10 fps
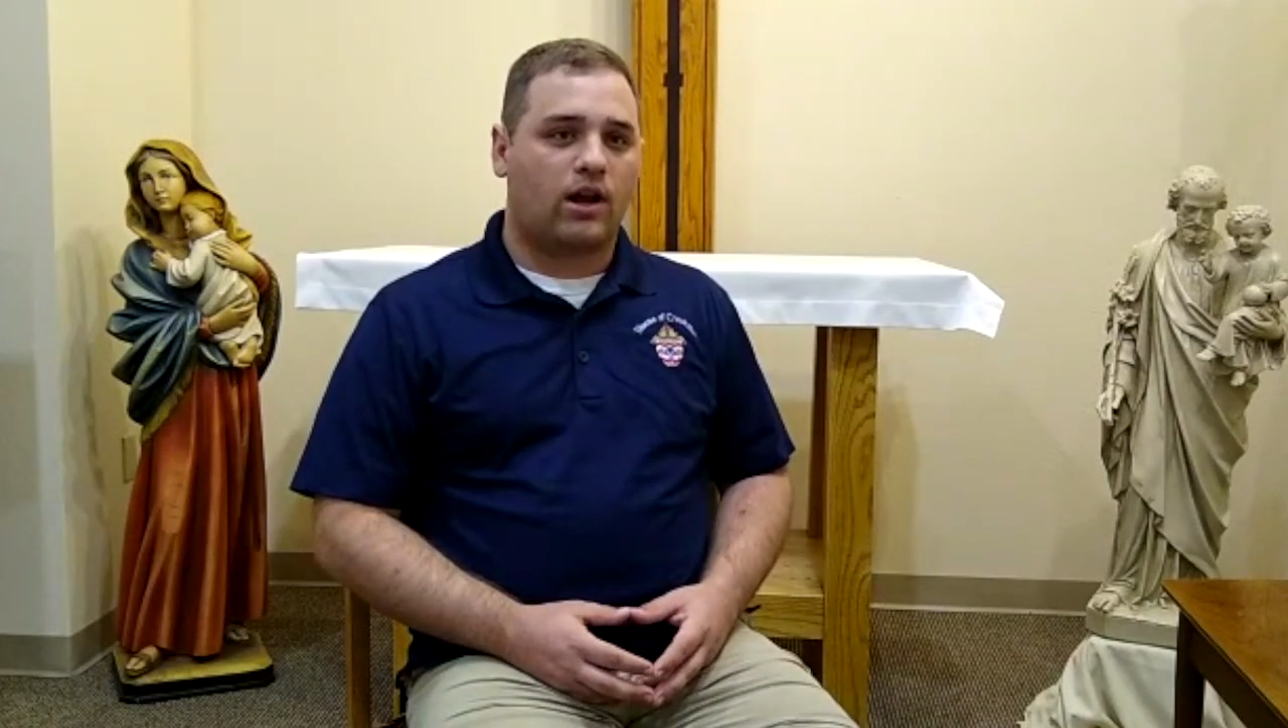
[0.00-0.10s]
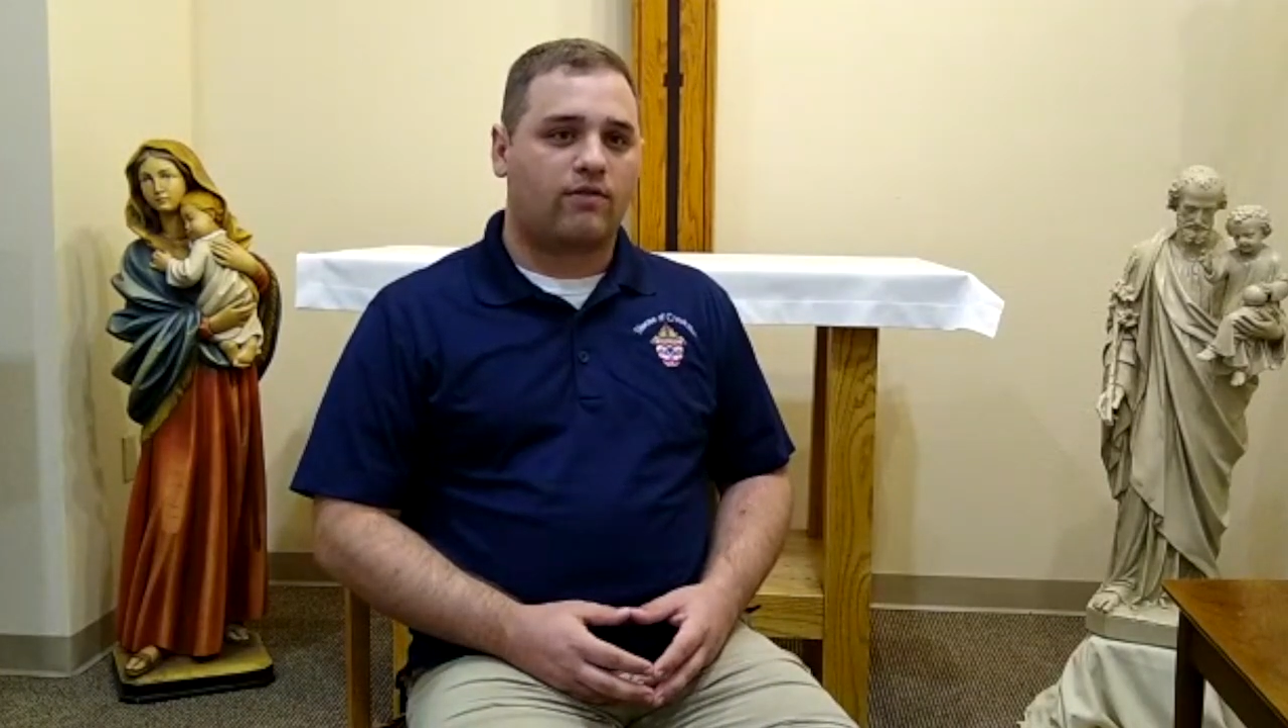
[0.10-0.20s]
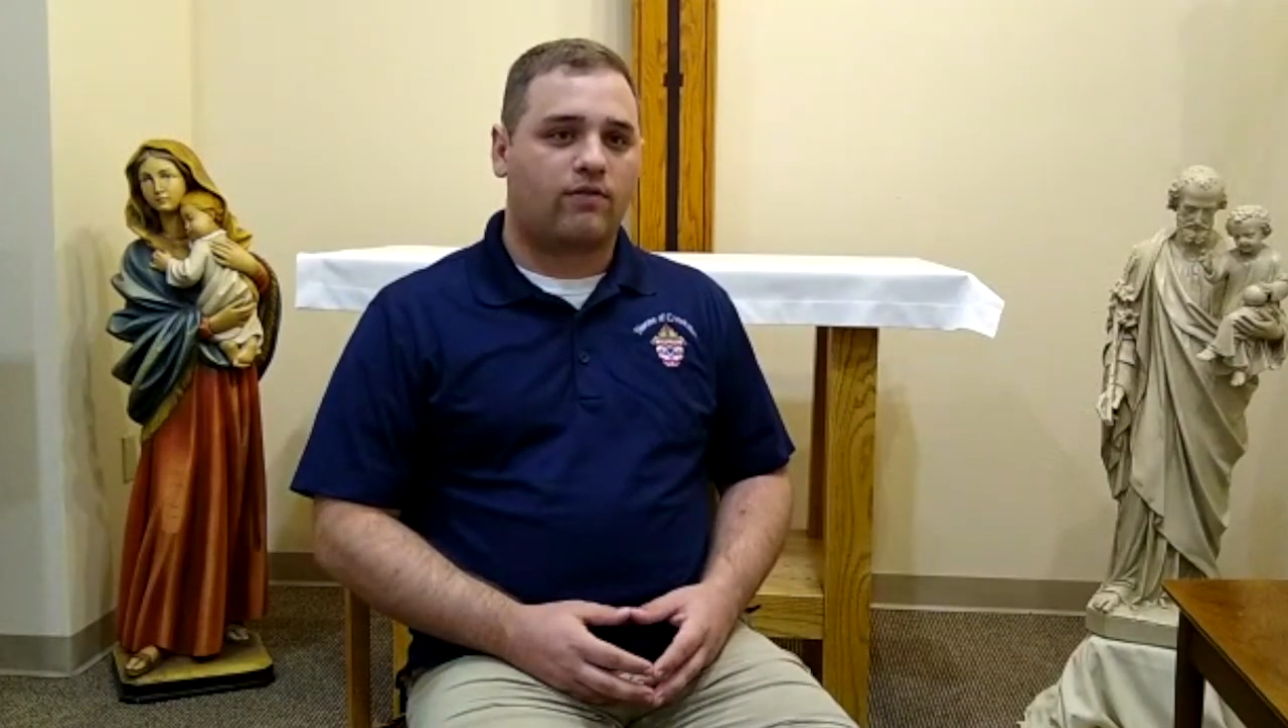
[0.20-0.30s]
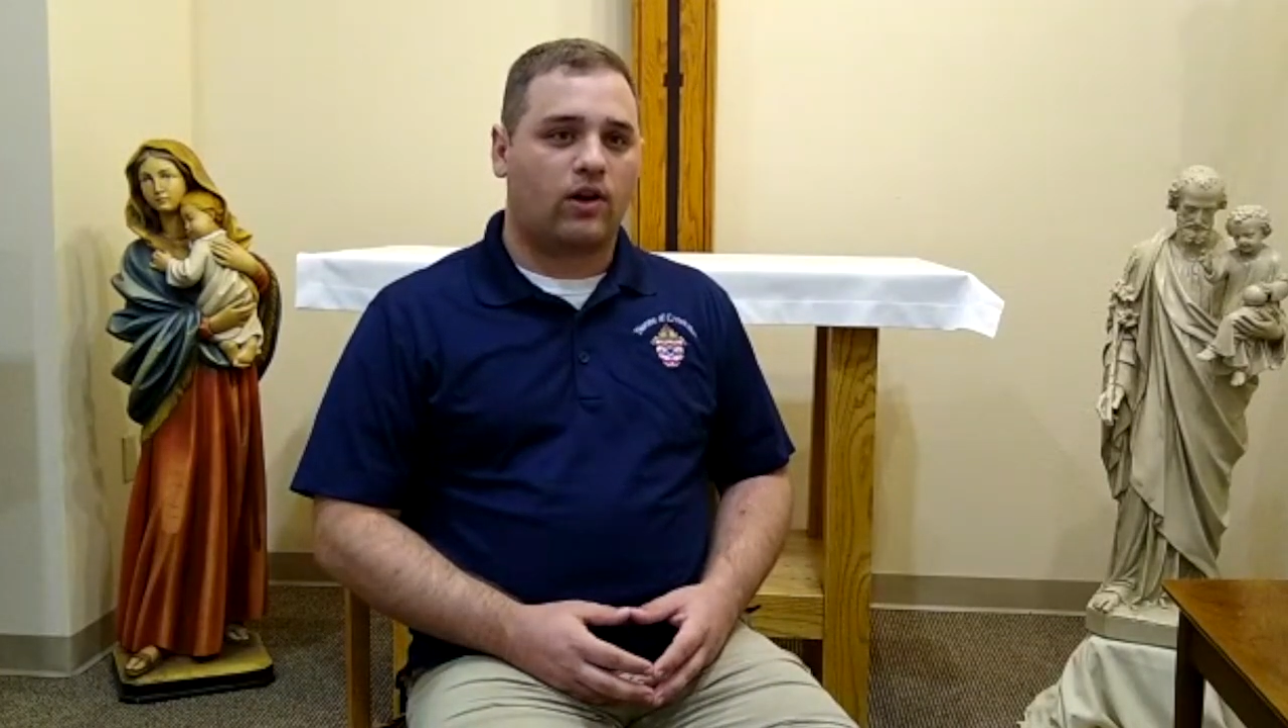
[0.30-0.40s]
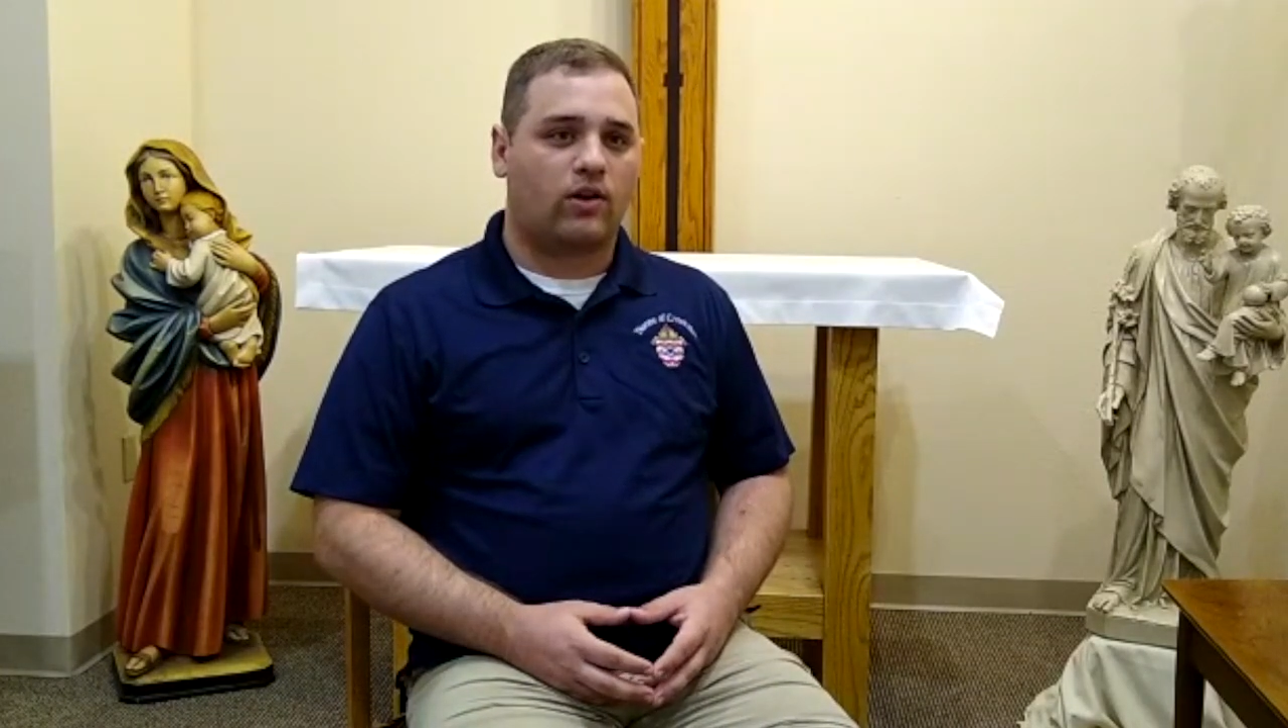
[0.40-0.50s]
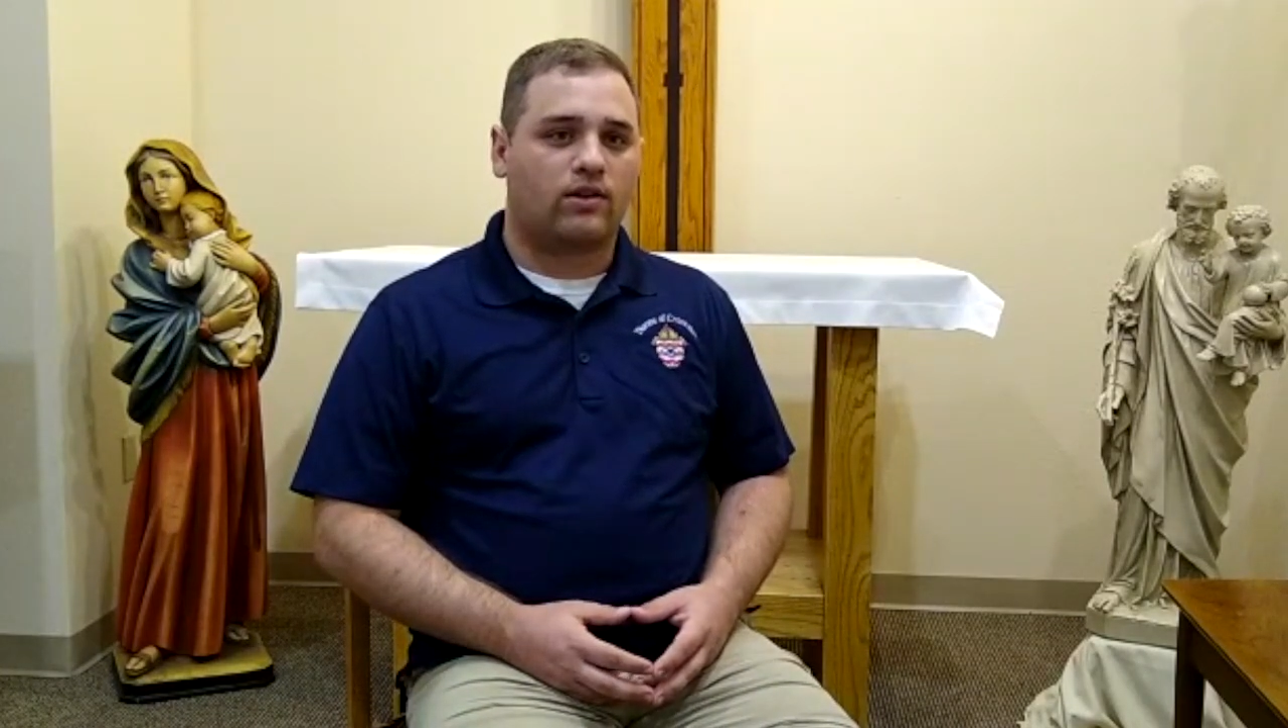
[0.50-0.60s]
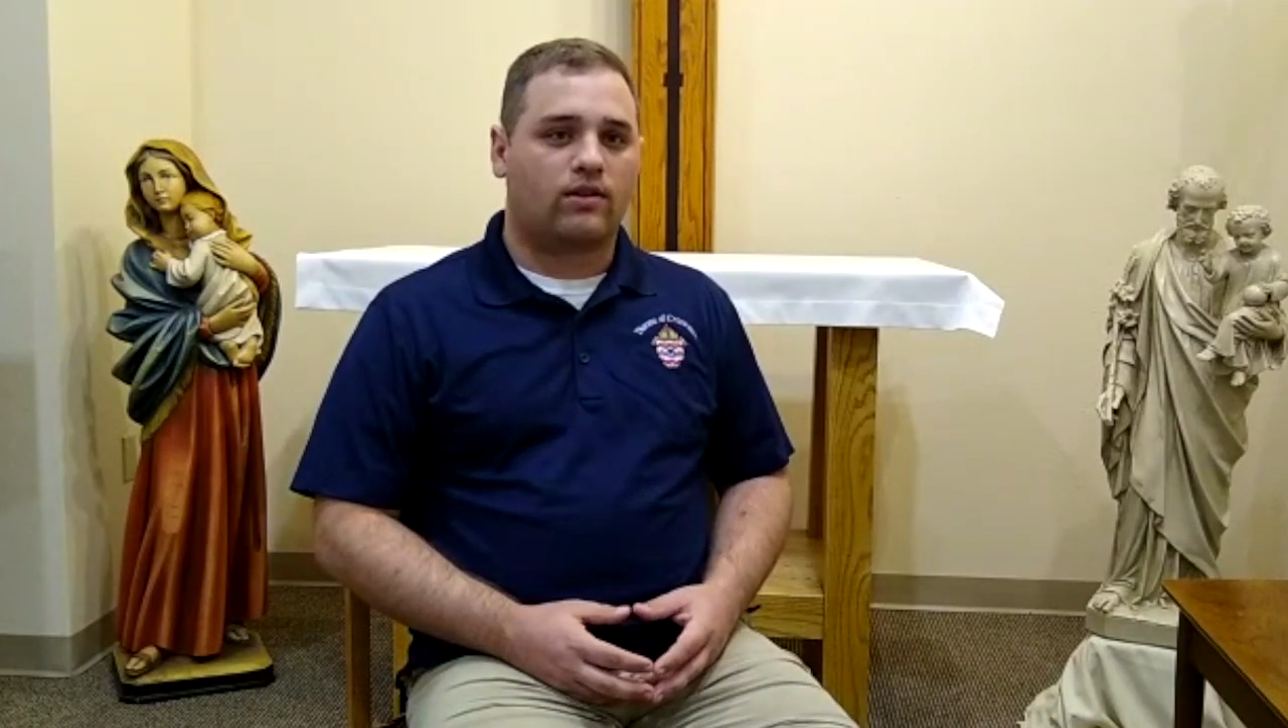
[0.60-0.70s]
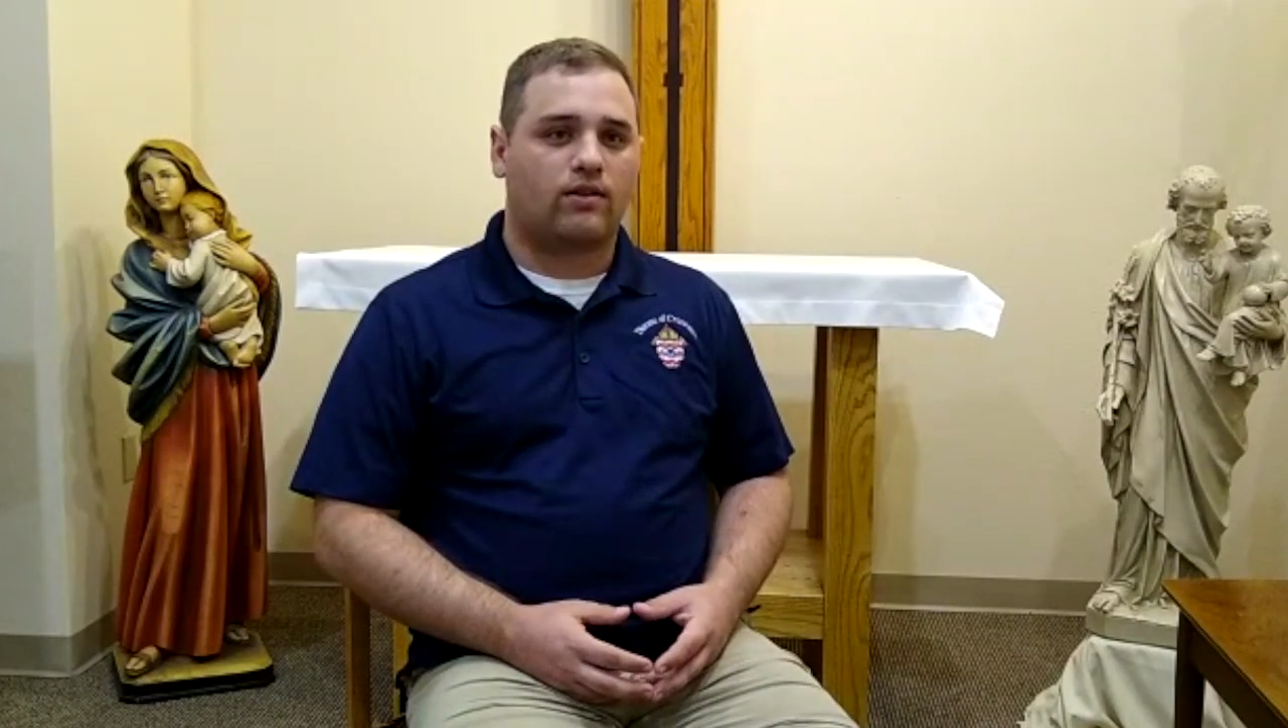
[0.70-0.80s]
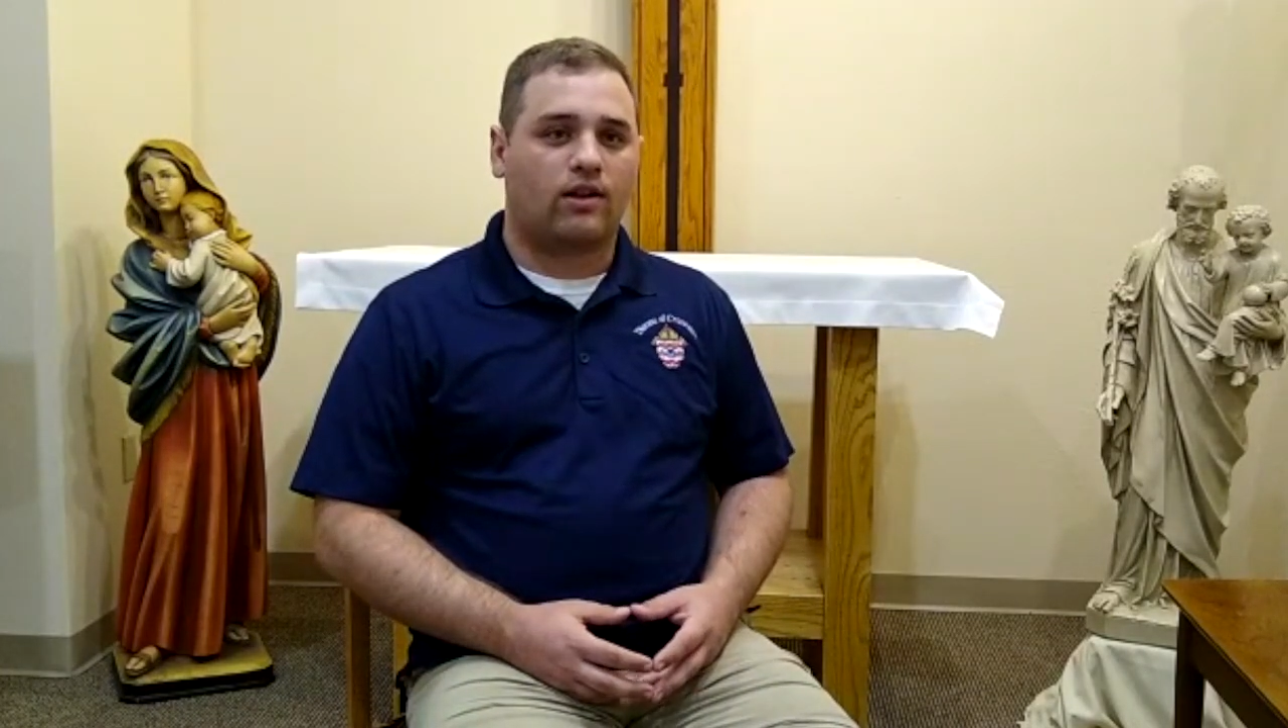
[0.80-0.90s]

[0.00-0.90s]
I felt